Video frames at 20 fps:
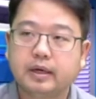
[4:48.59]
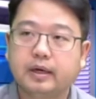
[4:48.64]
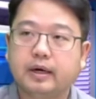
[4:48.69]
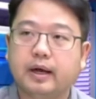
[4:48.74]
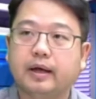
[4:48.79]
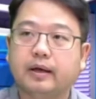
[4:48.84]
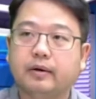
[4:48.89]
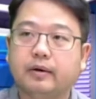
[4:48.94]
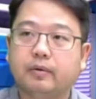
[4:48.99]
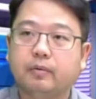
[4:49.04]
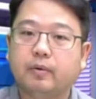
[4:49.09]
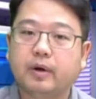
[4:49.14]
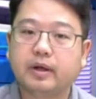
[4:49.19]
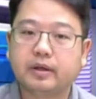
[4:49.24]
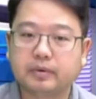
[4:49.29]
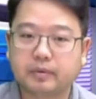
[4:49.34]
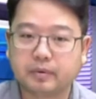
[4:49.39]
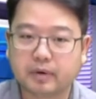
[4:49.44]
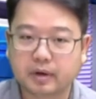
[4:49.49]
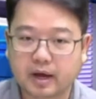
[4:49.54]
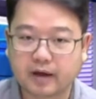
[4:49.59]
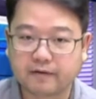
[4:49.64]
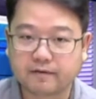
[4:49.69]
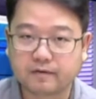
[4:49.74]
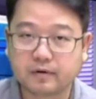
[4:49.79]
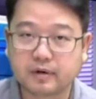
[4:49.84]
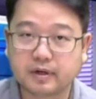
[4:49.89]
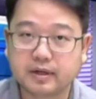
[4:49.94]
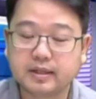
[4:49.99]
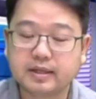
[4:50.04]
Like what you have
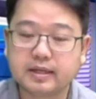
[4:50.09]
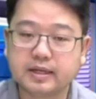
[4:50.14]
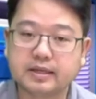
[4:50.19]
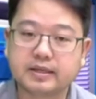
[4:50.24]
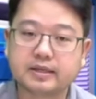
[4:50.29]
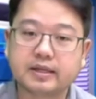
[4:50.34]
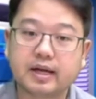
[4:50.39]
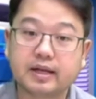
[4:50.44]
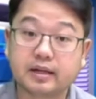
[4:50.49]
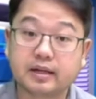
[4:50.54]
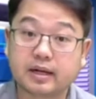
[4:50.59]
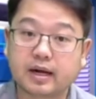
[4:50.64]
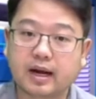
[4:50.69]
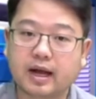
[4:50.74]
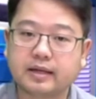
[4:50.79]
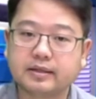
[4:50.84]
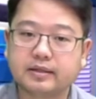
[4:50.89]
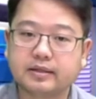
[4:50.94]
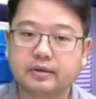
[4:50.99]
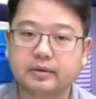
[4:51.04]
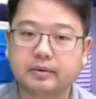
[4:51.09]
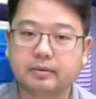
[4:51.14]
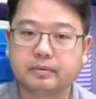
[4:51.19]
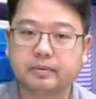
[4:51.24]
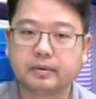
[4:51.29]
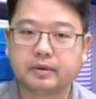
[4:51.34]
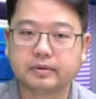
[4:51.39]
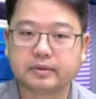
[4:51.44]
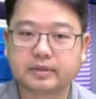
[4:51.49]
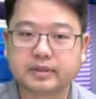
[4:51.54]
learned inside the class, you
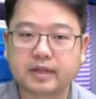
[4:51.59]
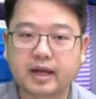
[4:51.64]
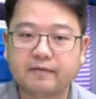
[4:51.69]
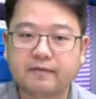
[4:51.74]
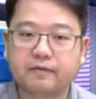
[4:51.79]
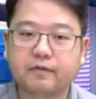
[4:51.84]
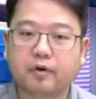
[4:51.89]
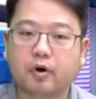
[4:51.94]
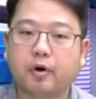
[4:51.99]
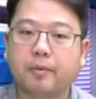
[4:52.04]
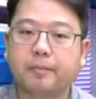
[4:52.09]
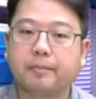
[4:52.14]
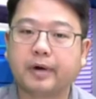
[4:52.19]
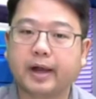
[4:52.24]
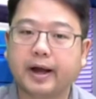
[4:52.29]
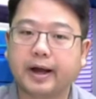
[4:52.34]
will start from